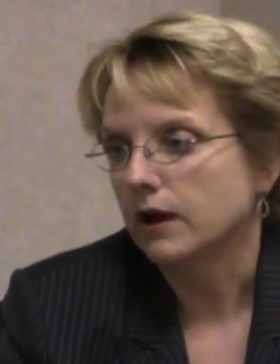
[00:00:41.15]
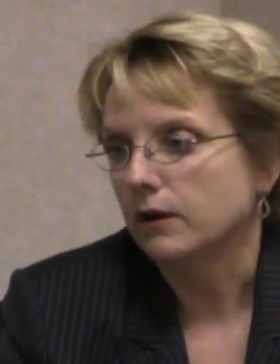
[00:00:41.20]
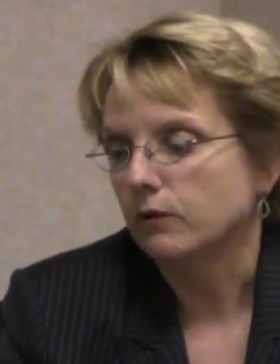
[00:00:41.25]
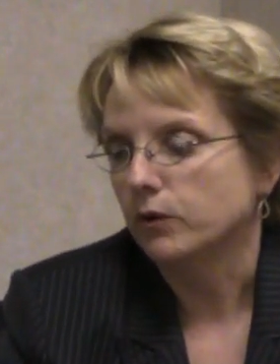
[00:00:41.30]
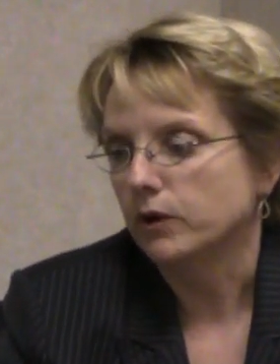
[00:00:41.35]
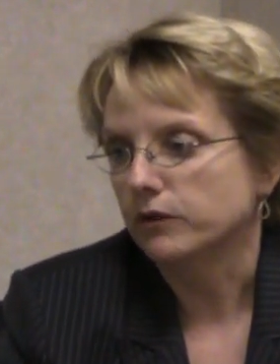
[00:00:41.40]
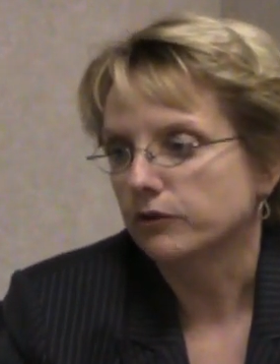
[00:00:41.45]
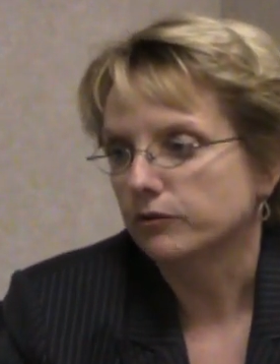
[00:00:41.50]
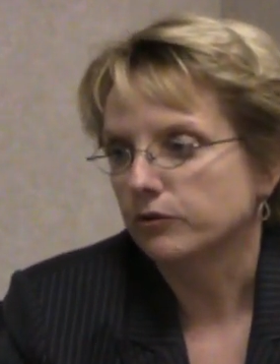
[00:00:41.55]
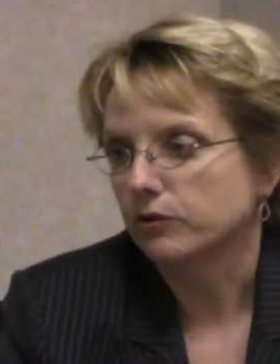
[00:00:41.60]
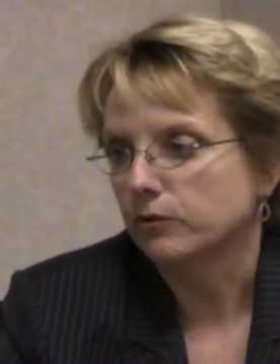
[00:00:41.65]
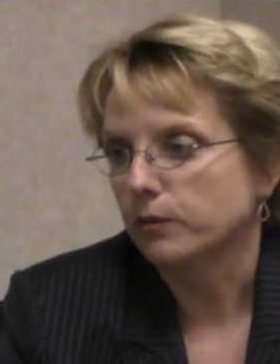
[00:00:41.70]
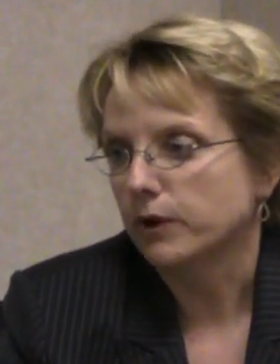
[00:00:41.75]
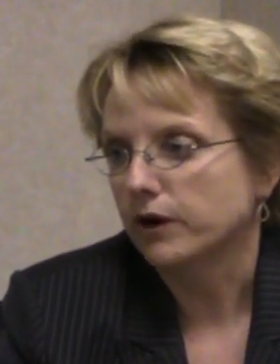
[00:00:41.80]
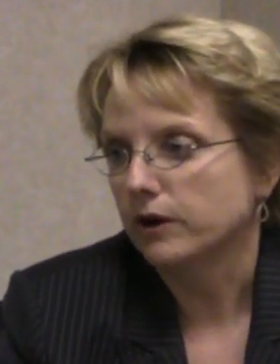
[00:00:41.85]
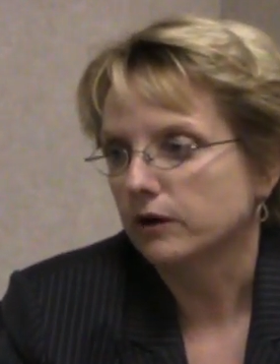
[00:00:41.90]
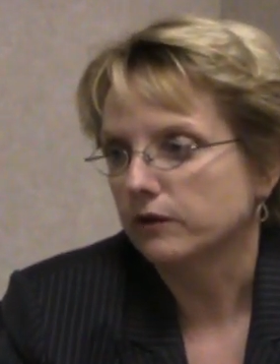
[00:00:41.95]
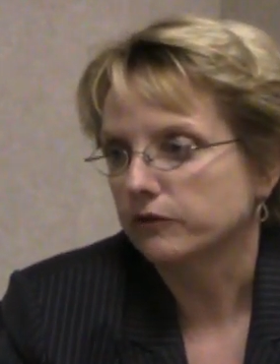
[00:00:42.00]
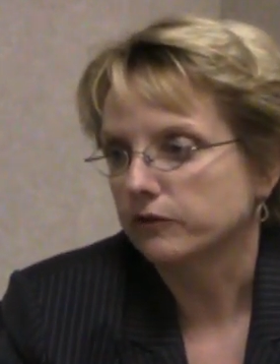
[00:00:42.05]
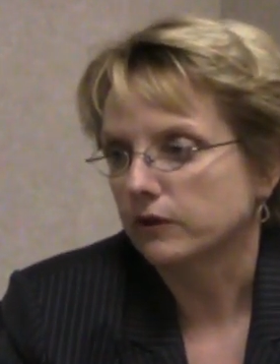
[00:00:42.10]
I went through the
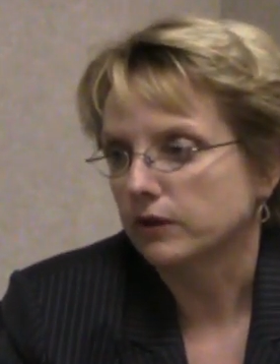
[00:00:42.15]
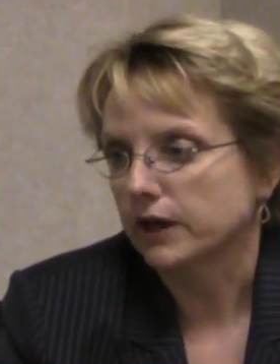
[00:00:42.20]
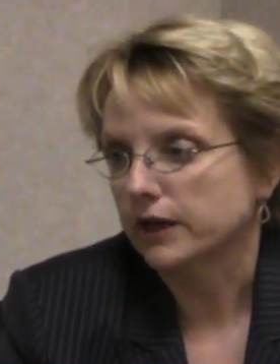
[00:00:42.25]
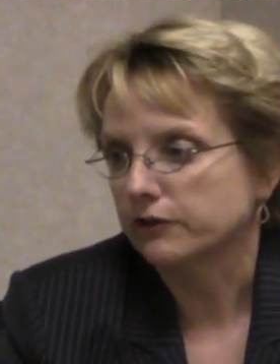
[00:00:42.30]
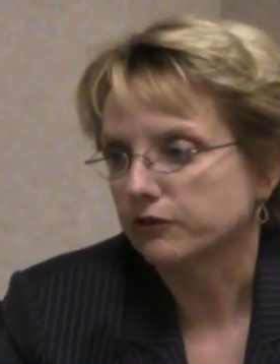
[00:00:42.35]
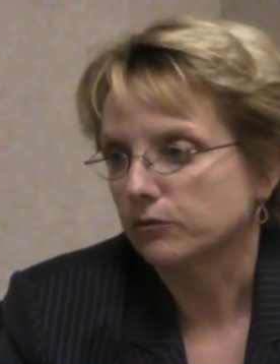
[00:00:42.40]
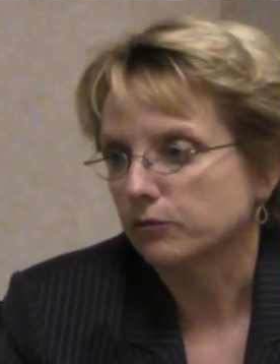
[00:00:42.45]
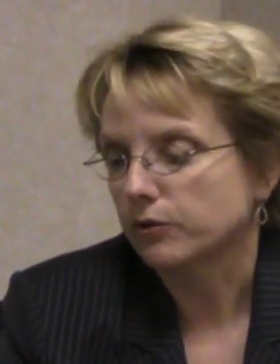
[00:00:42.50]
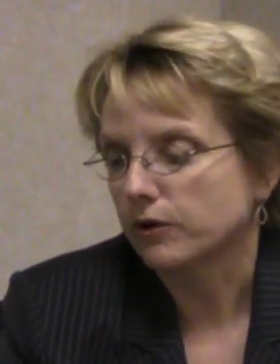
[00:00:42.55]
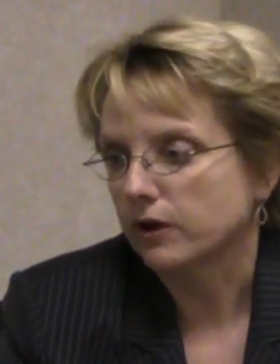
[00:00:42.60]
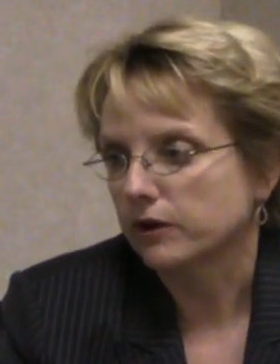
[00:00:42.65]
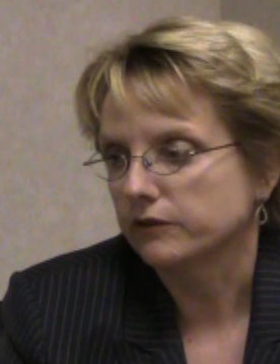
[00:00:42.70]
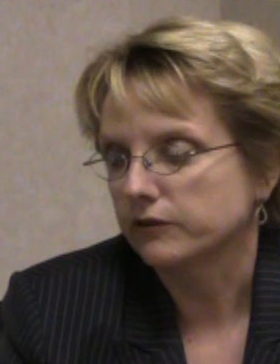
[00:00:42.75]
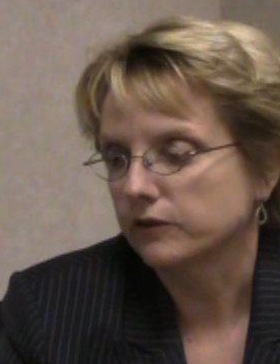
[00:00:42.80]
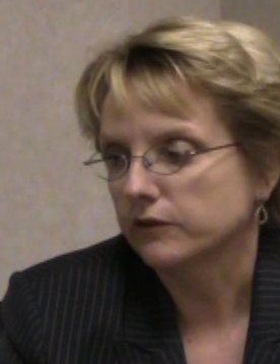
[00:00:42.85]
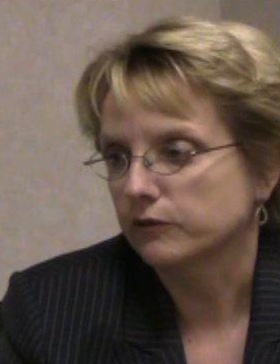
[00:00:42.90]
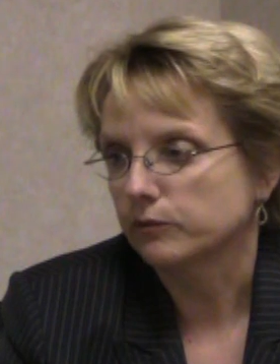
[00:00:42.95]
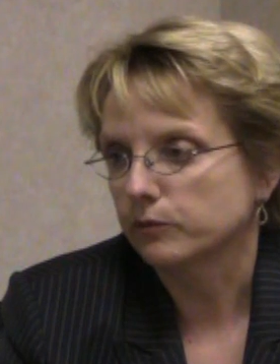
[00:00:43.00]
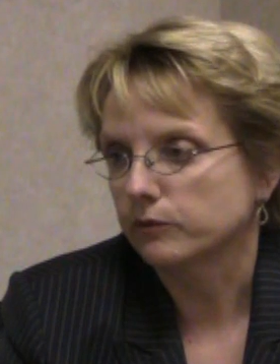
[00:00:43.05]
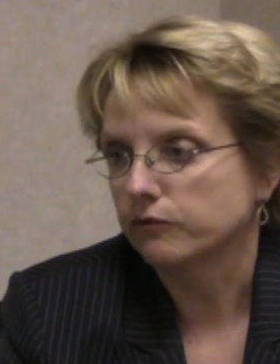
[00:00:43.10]
merit selection
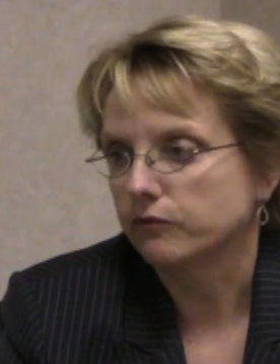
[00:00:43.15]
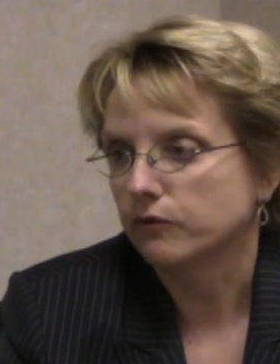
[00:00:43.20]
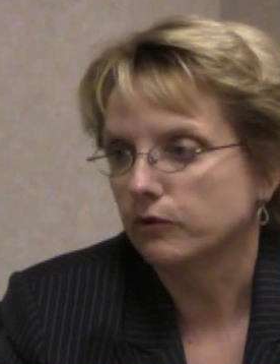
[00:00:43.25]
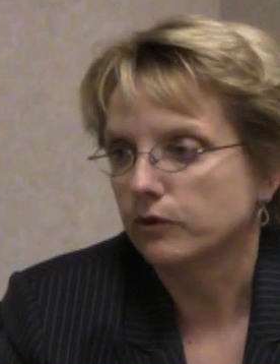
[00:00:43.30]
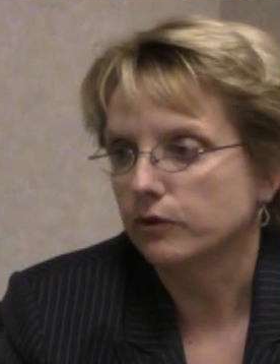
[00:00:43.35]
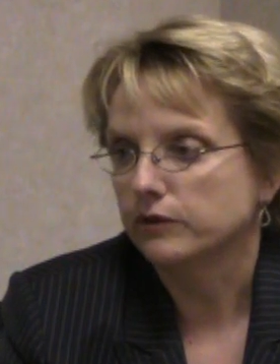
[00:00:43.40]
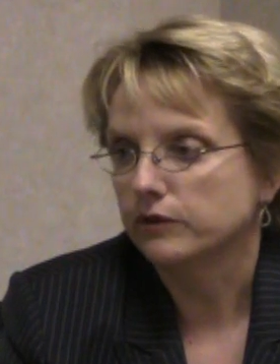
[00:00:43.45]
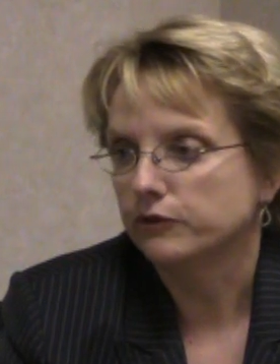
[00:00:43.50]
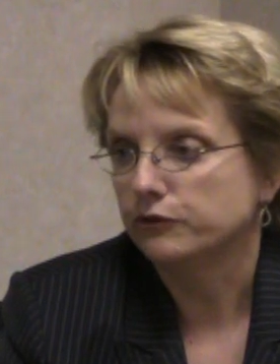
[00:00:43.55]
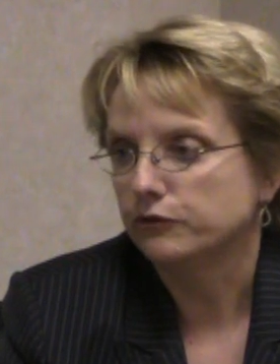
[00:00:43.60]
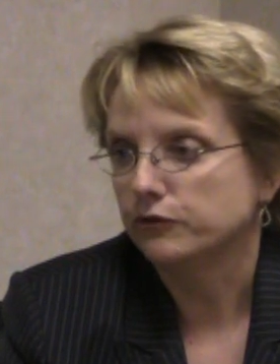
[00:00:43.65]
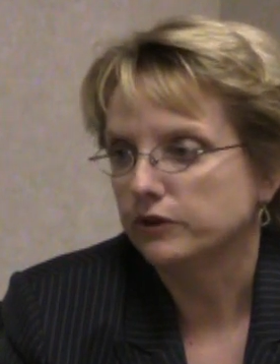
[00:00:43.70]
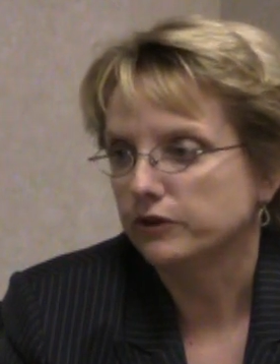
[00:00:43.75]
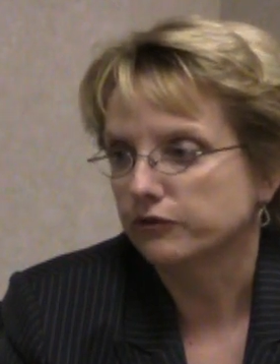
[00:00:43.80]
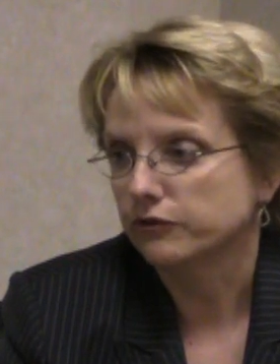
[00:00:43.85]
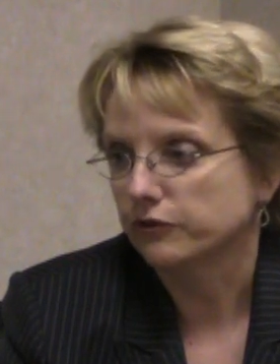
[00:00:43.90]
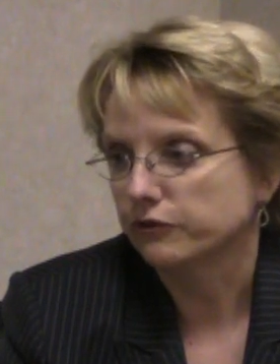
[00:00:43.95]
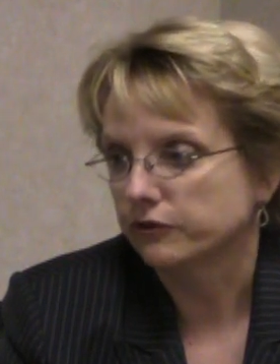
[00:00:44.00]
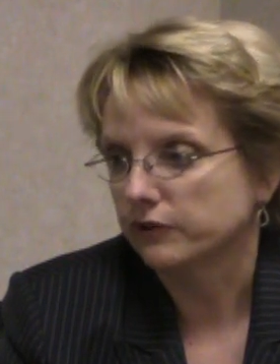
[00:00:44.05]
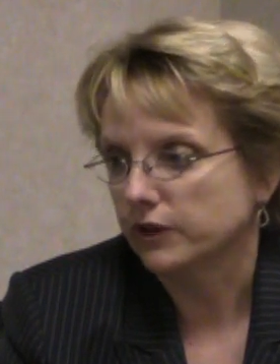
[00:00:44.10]
process before the
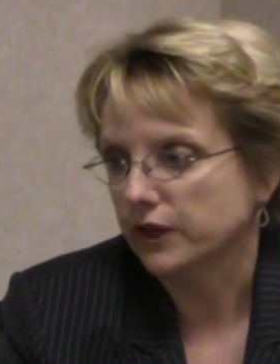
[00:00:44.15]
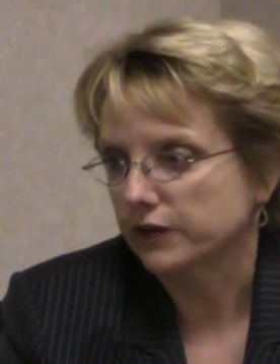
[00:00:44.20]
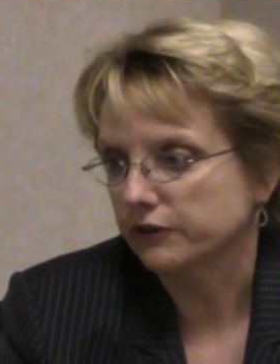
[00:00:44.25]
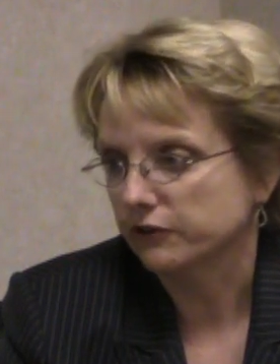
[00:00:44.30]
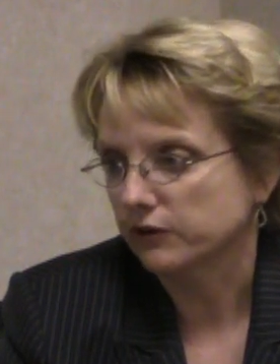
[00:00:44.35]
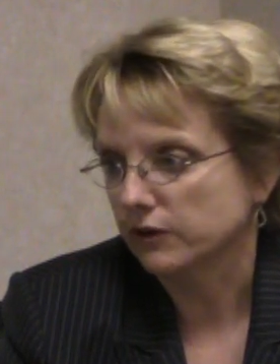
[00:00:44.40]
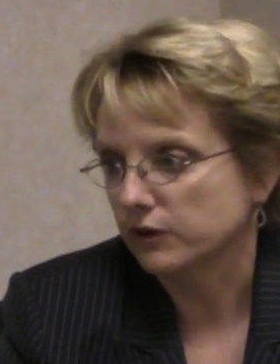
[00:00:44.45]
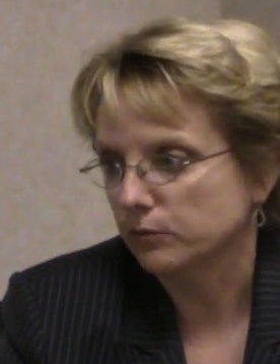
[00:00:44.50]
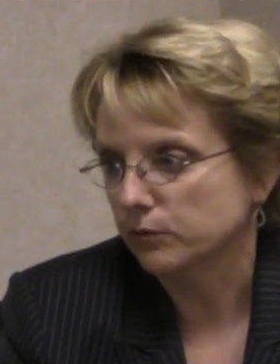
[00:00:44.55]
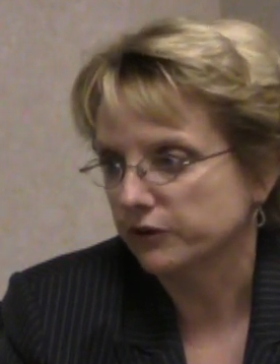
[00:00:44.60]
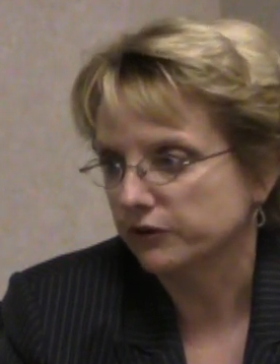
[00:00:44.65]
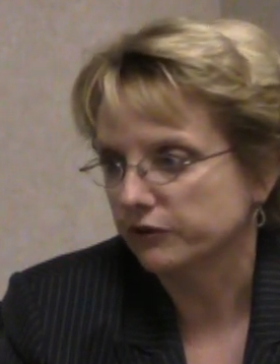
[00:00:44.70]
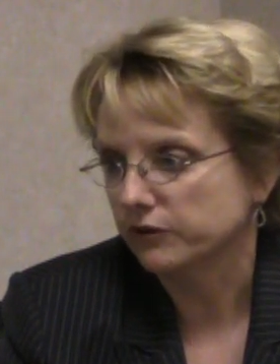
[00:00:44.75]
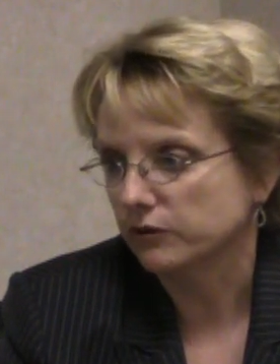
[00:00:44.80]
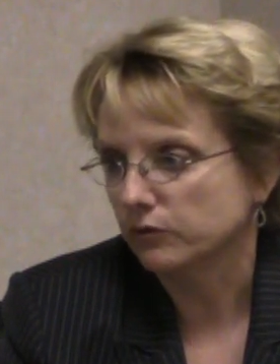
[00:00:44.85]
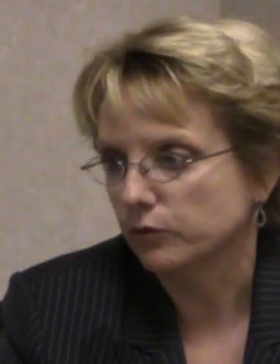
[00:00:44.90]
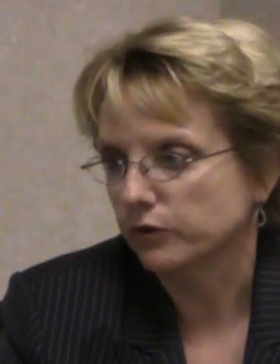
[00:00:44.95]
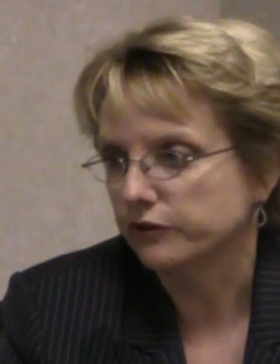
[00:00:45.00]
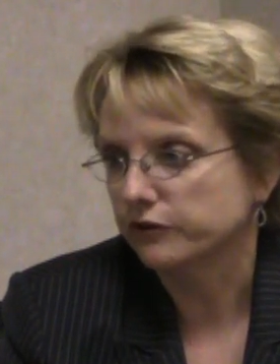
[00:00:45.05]
Judicial Selection Commission,